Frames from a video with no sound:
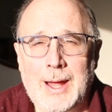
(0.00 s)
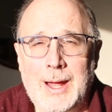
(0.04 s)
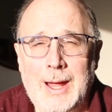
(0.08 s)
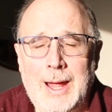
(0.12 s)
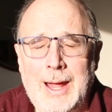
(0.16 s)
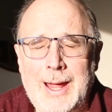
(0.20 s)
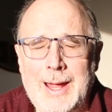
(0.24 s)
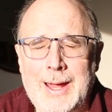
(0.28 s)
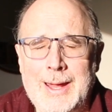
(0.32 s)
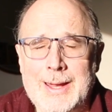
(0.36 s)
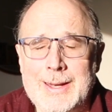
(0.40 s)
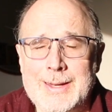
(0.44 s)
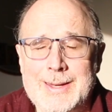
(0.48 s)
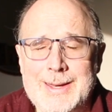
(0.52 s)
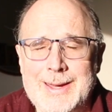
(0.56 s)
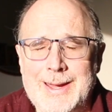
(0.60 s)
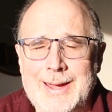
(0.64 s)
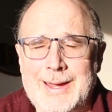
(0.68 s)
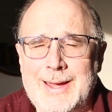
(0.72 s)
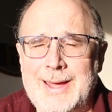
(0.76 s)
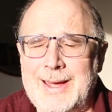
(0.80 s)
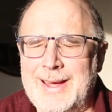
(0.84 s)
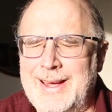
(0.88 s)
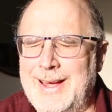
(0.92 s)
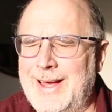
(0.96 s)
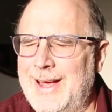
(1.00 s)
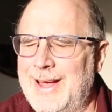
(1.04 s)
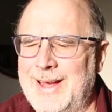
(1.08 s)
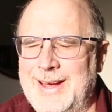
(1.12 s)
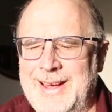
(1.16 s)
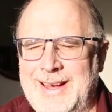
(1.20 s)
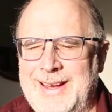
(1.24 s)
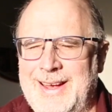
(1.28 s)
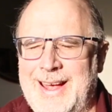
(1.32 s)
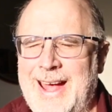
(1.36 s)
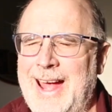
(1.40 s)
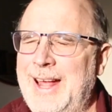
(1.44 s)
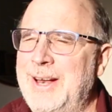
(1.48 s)
And I
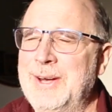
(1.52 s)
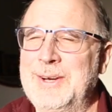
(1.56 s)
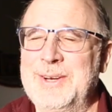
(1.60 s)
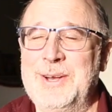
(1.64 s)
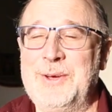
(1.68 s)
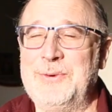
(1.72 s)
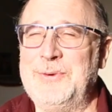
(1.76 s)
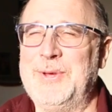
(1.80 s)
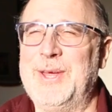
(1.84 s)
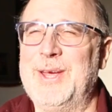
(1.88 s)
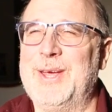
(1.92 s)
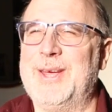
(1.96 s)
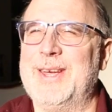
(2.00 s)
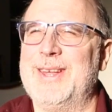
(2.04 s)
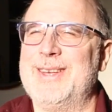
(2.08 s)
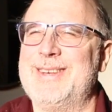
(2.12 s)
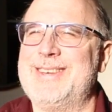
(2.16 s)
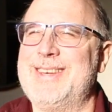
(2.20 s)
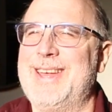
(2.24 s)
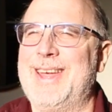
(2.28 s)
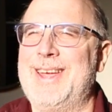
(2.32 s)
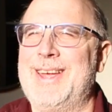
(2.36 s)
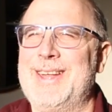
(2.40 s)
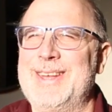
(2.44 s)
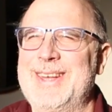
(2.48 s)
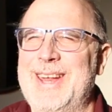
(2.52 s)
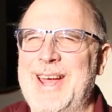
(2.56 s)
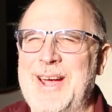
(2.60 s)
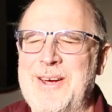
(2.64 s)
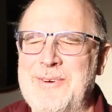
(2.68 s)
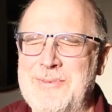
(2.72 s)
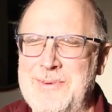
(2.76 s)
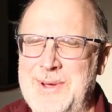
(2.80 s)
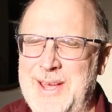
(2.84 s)
don't know if you can tell now,